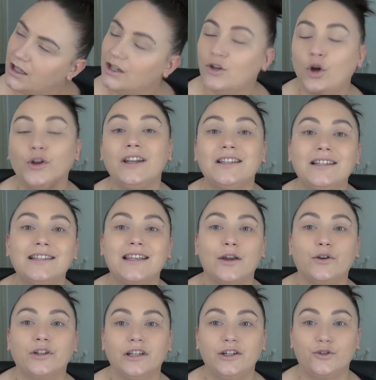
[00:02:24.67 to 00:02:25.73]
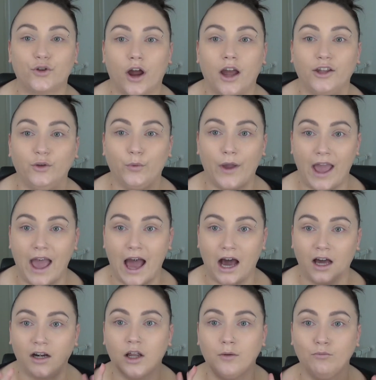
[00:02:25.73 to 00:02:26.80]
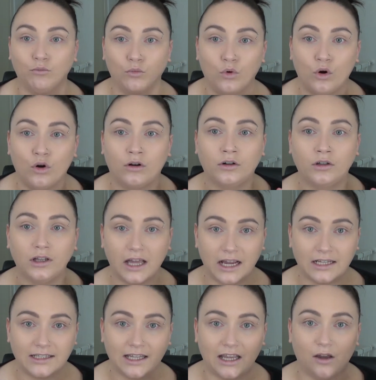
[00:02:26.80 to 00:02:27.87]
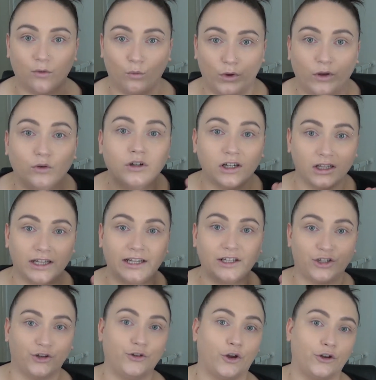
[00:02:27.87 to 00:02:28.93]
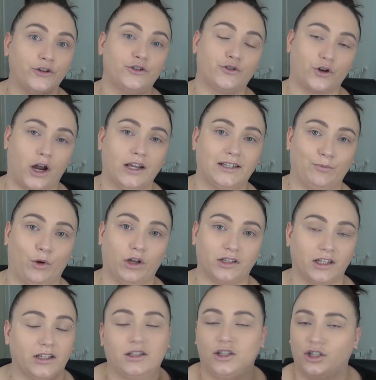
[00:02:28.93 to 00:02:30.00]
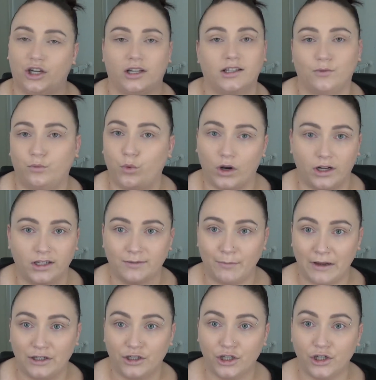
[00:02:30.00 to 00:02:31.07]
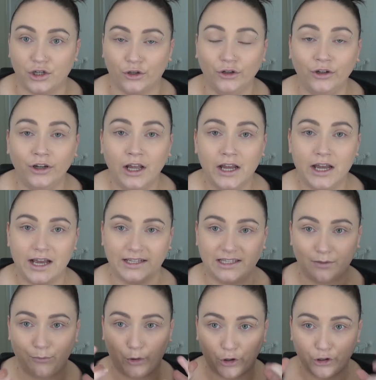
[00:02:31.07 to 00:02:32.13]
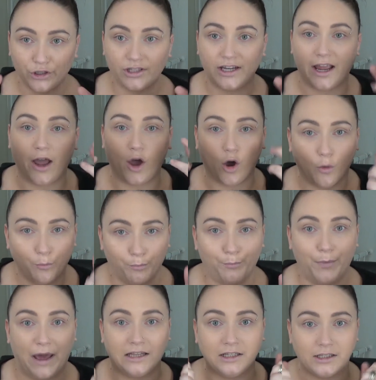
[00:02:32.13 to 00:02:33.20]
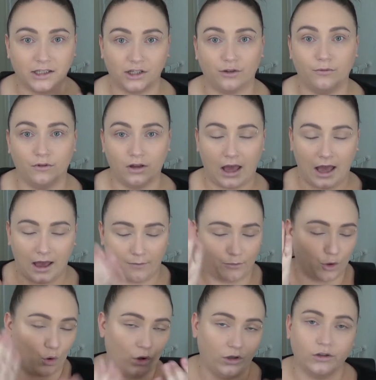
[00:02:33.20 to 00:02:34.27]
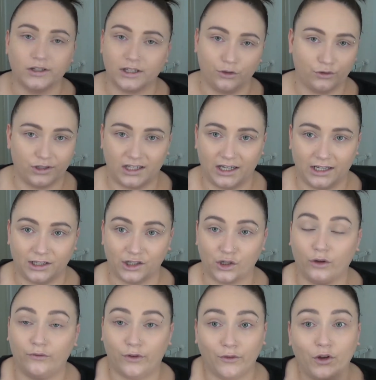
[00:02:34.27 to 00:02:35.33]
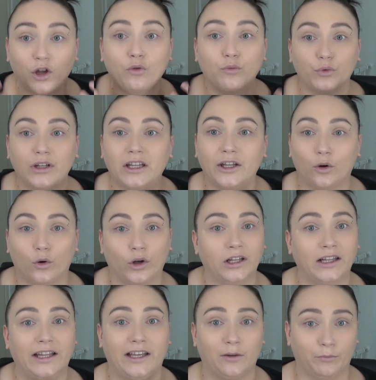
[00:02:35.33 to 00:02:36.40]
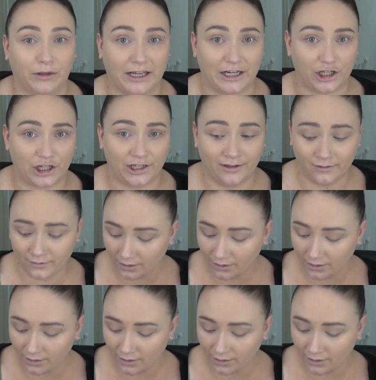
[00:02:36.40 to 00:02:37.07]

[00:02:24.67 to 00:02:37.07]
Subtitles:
not necessarily dry you out, more or less it will cling to those dry spots. It's just what it's meant to do. It's supposed to help balance the oils in your skin. So if you've got a really oily complexion,